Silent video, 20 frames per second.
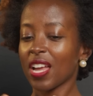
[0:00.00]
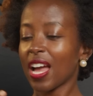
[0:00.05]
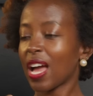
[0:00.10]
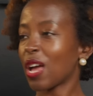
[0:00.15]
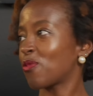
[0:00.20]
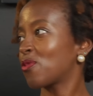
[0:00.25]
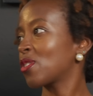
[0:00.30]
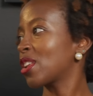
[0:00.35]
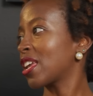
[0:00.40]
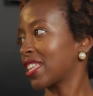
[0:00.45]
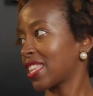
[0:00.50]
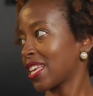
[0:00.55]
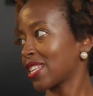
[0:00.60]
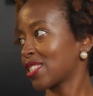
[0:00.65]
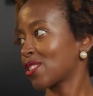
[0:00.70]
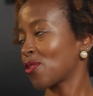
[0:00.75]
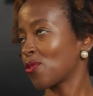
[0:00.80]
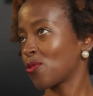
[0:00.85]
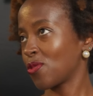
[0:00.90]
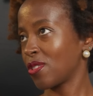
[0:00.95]
I feel like
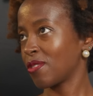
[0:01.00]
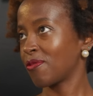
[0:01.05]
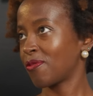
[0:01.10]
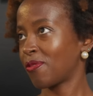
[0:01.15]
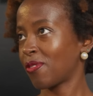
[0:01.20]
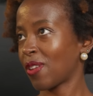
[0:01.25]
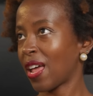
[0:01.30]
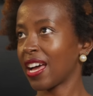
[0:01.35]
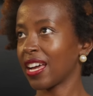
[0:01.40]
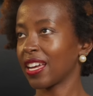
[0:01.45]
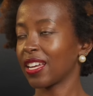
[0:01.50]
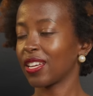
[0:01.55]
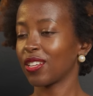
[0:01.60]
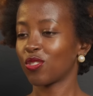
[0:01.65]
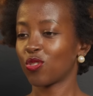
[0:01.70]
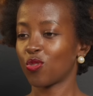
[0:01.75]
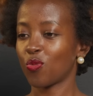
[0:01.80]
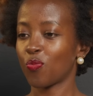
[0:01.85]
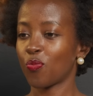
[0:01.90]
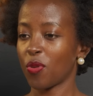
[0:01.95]
that's a green flag
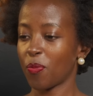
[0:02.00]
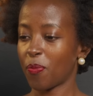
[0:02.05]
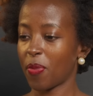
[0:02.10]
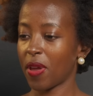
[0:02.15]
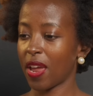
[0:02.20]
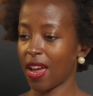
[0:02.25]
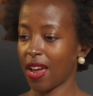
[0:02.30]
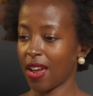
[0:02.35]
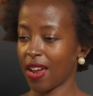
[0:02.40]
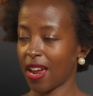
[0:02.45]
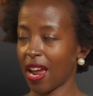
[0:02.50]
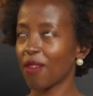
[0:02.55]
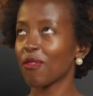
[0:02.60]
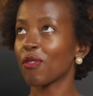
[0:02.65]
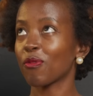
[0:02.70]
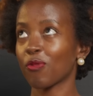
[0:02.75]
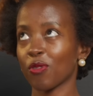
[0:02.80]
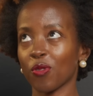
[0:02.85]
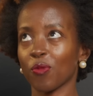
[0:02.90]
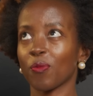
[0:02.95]
to prepare. I have
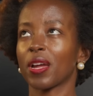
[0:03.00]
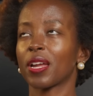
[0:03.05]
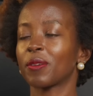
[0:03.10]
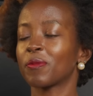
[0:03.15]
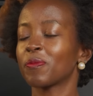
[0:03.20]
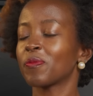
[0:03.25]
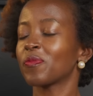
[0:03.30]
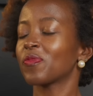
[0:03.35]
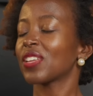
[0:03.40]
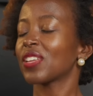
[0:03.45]
a friend of mine.